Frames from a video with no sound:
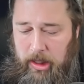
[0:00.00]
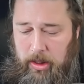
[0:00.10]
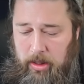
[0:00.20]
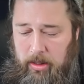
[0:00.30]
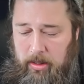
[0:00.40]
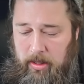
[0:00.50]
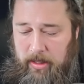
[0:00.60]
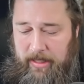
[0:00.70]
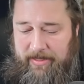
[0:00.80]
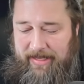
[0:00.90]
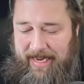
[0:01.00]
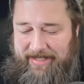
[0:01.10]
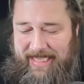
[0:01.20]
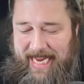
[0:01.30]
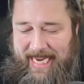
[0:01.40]
Ooh, that's a
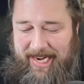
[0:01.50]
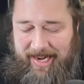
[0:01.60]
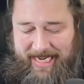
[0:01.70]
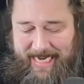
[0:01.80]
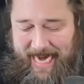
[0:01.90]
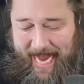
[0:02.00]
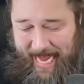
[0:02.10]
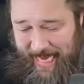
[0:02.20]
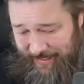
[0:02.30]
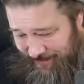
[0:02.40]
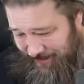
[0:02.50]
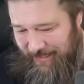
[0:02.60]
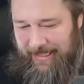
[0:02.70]
Dowsing Dagger. Yes!